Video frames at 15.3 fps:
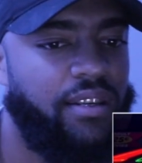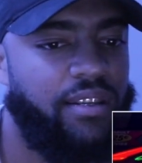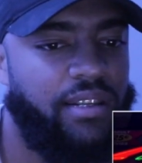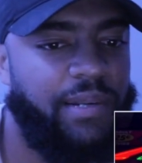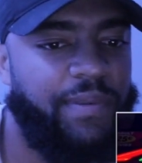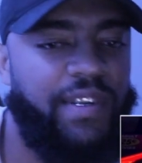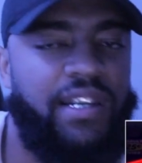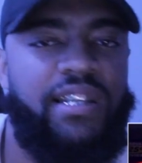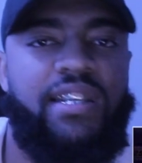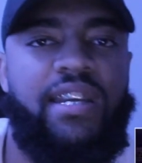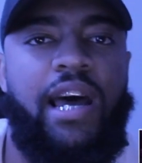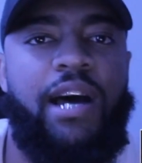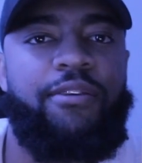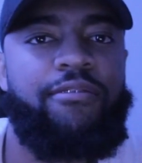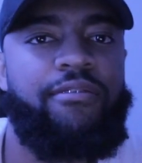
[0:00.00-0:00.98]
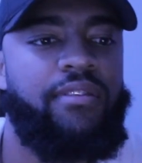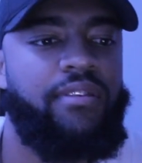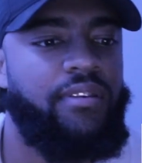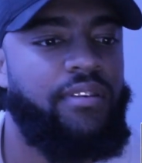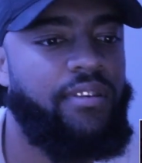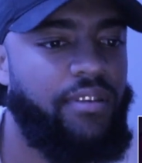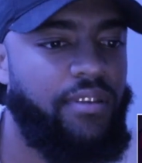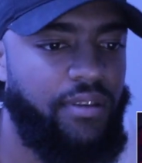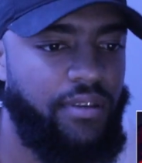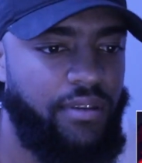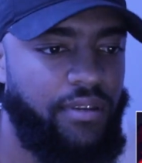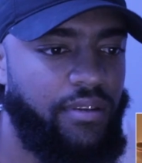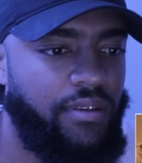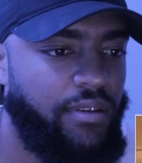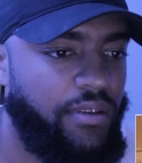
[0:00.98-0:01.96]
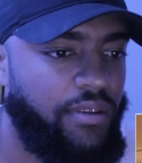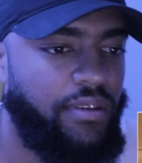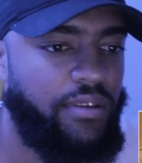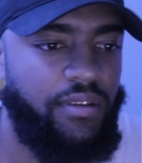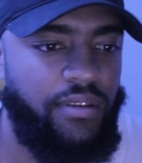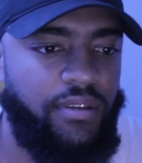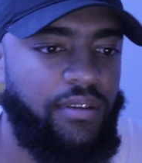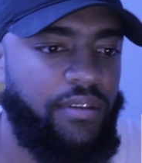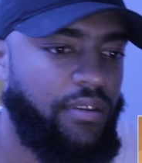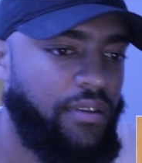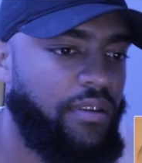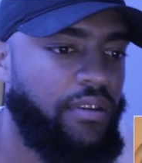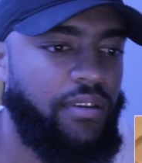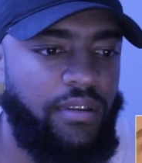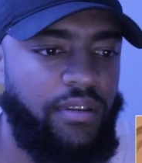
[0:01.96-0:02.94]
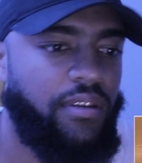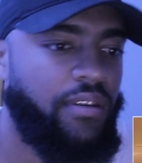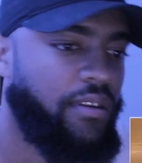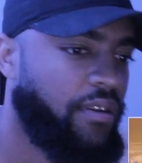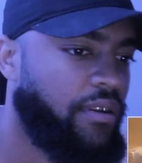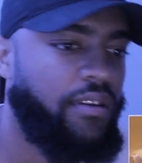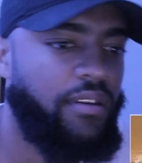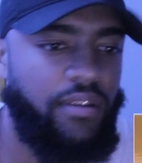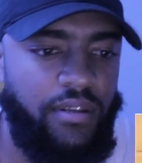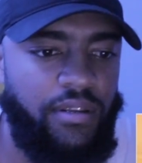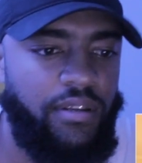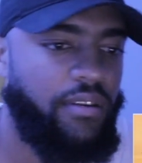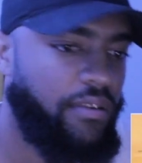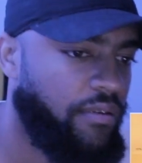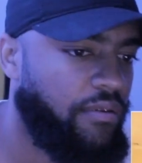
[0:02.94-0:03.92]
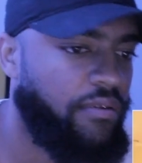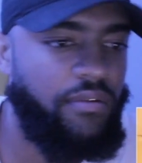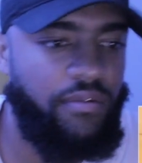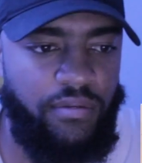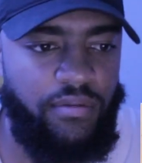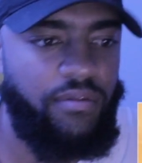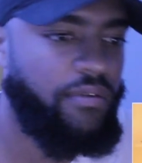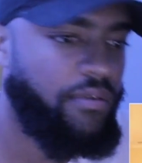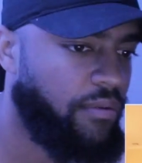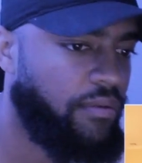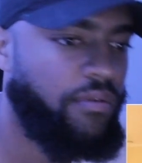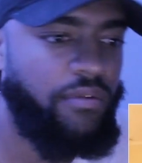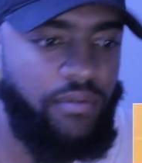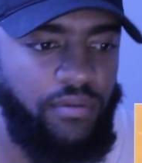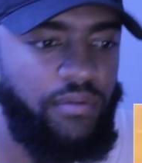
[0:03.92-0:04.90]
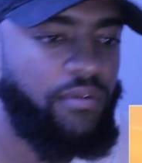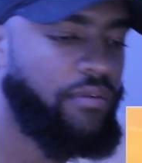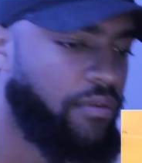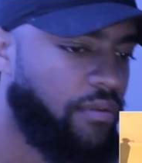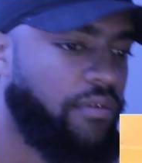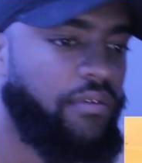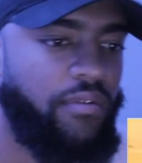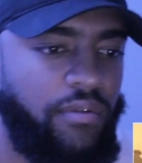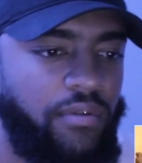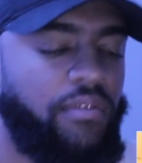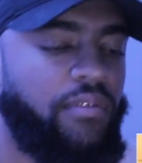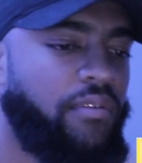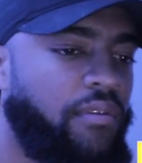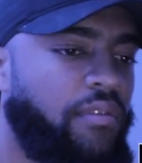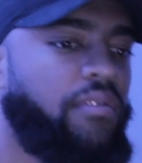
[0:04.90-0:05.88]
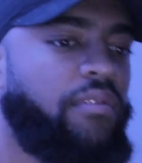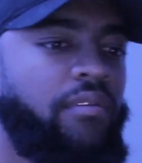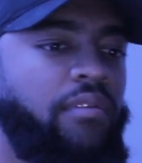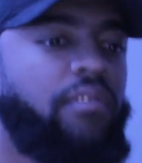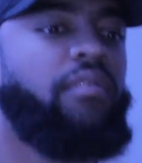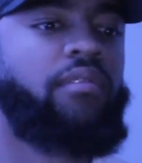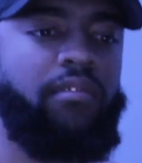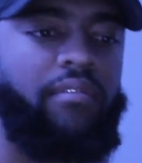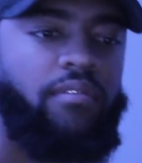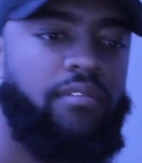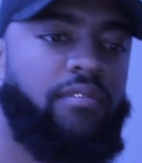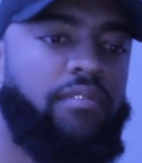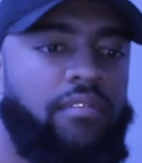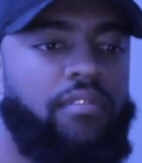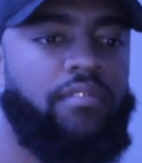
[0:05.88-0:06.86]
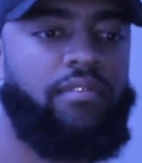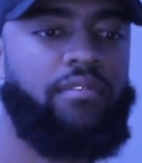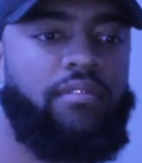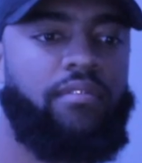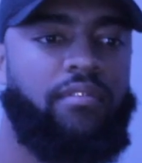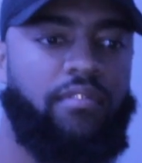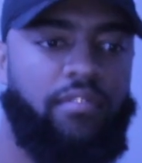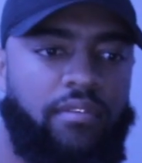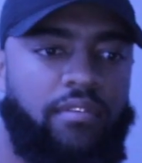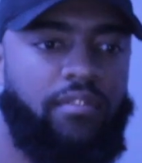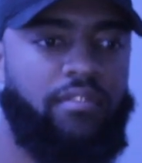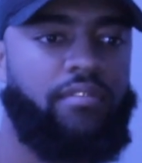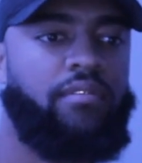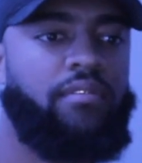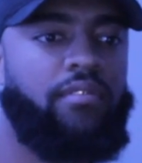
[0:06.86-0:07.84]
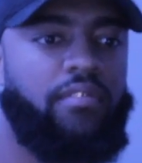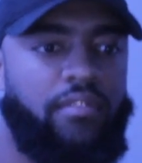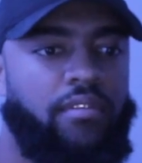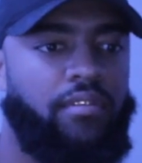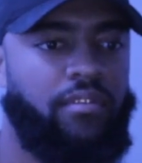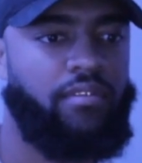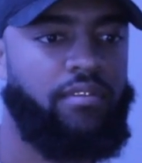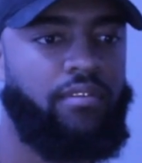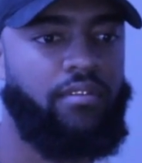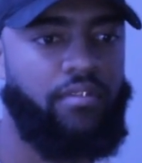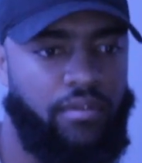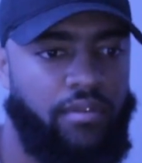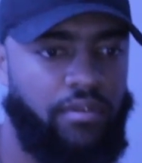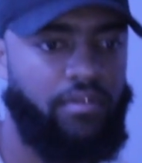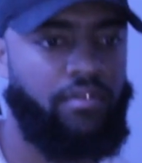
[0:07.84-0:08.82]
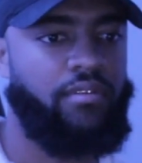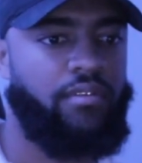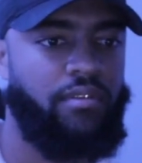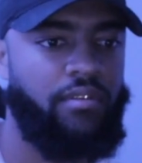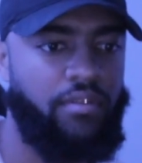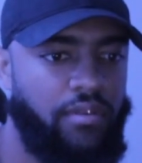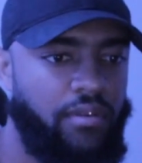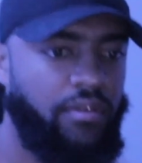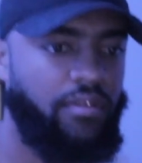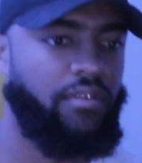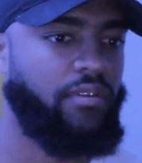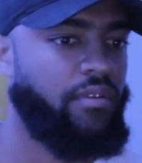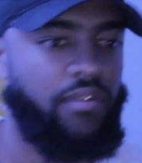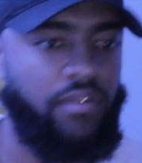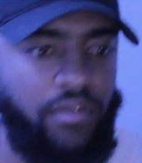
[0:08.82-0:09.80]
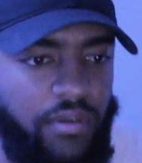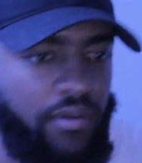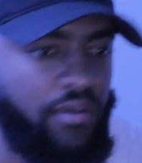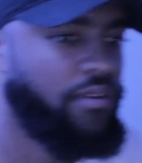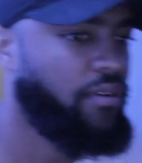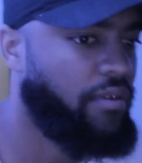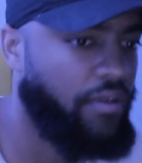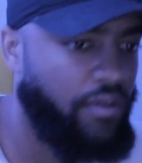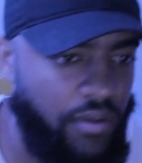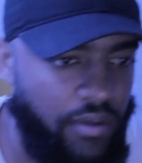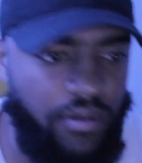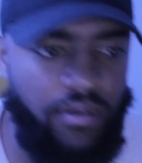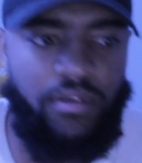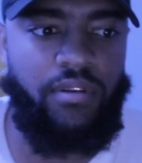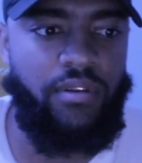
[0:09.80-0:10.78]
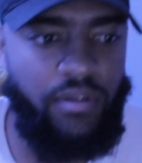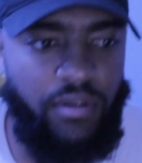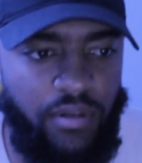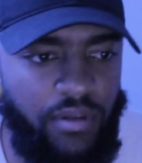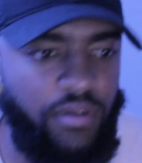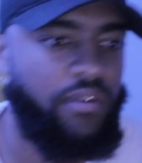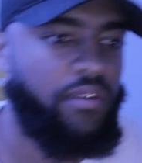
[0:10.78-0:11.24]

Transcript: She from the south. Pulling on my bunnies cause he body rockin' so wet. Thirsty for attention, grab a soda. Bitch, you older. You a bunny, that's a shame, little bitch. I'm known that man, I'm undefeated. I can't tame my wrist.